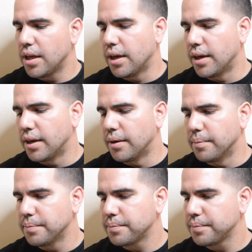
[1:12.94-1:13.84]

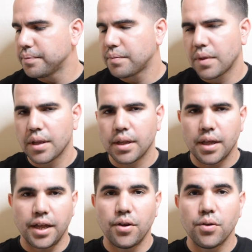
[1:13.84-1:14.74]

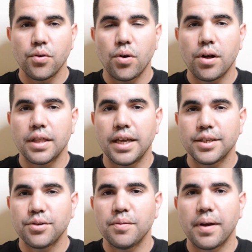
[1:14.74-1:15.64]
Don't know all the
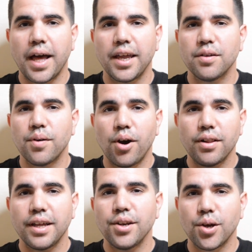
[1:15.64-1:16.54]
history behind him. All
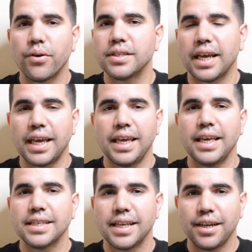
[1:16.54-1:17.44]
I know is that he
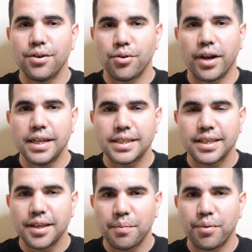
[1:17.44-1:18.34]
is a great
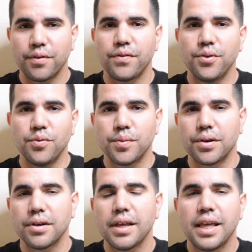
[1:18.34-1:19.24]

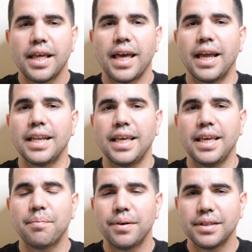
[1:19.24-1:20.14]
perfumer and
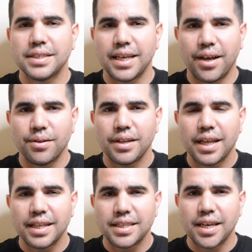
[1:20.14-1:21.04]
he puts out
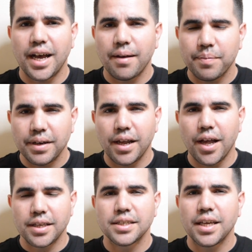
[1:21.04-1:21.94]

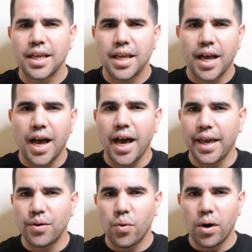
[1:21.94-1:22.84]
top-notch,
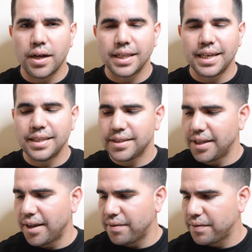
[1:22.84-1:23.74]
high-quality
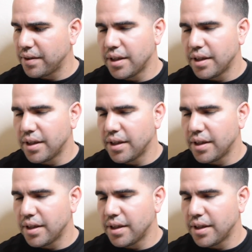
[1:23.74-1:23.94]
stuff,